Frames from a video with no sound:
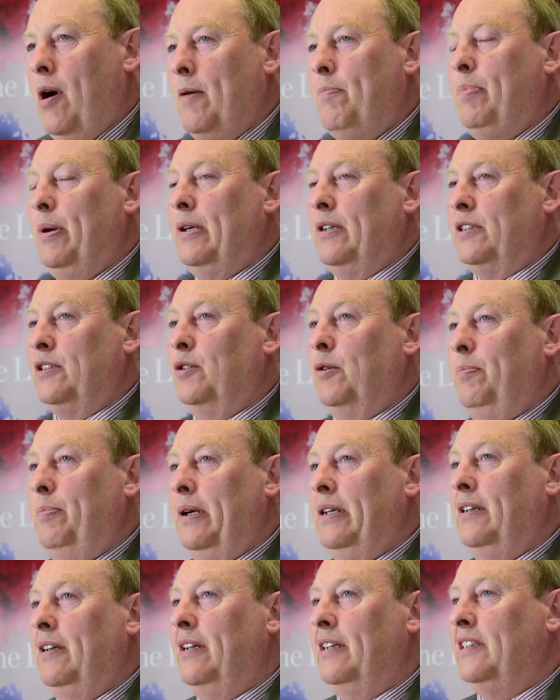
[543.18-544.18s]
my personal
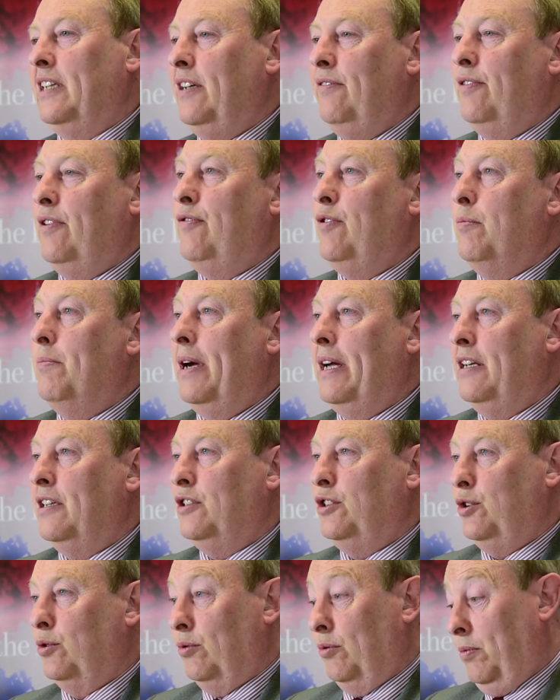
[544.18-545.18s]
opinion is even if you made
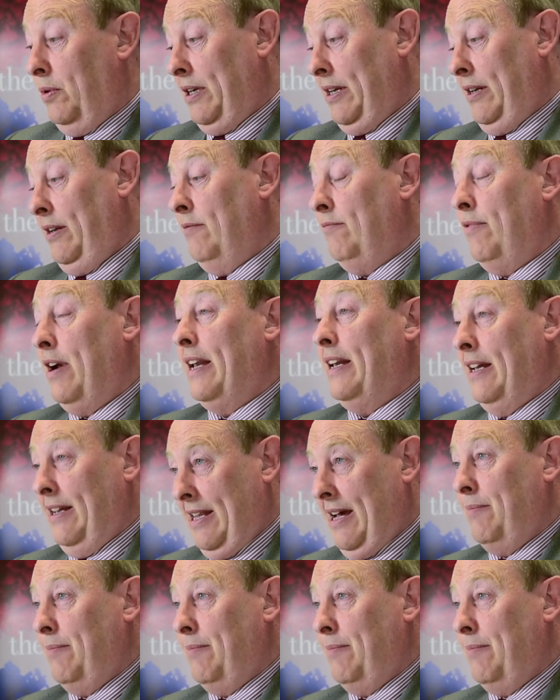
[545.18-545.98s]
it dual ready,